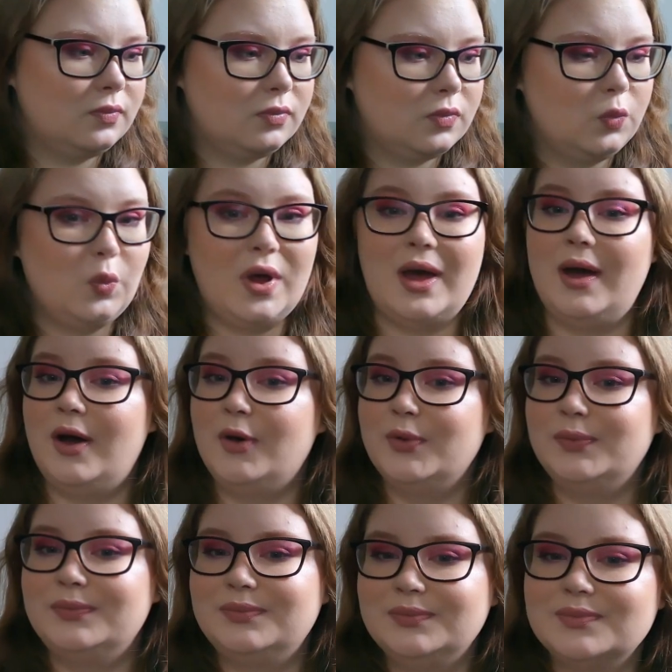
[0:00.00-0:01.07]
Wow.
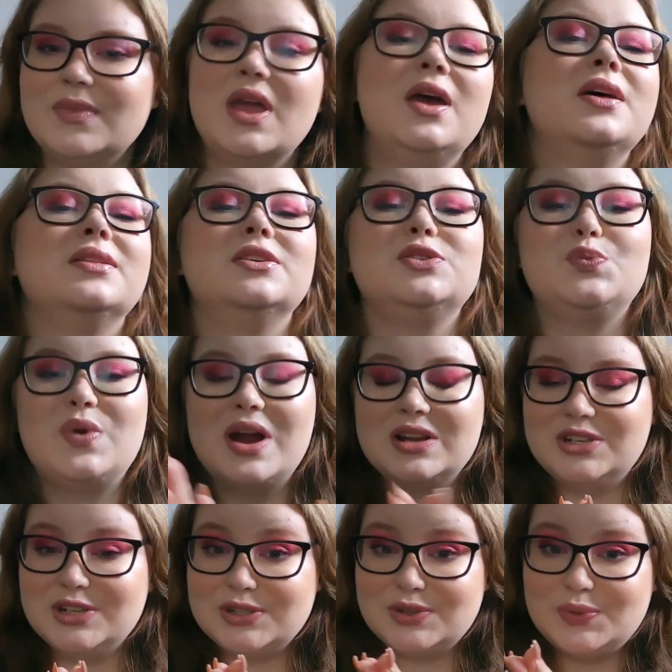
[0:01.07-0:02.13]
This
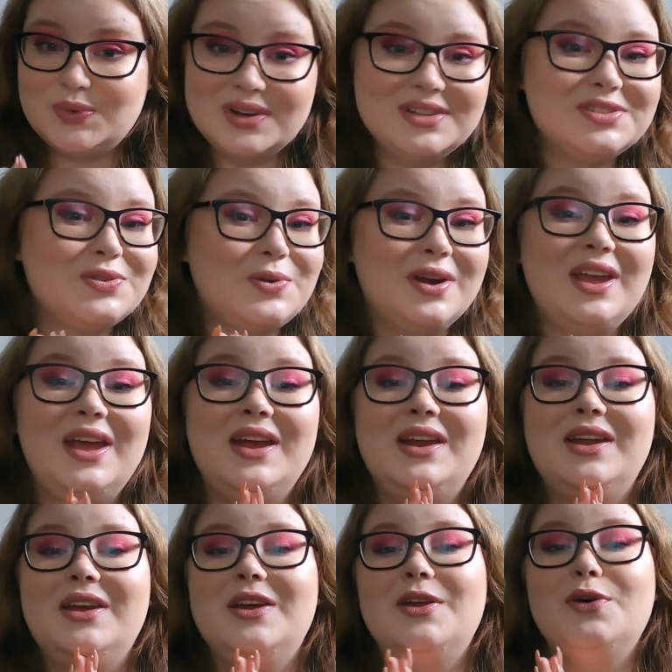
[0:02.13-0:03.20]
project was
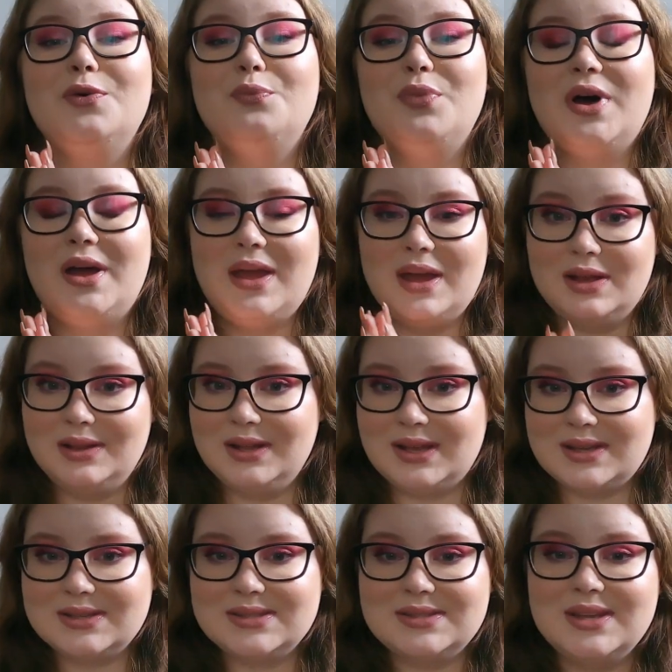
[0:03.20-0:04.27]
created by
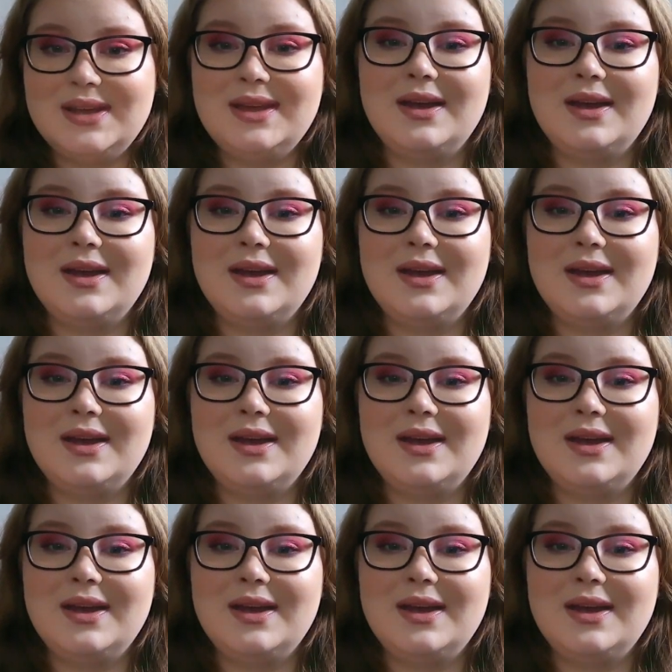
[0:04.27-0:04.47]
Alexy.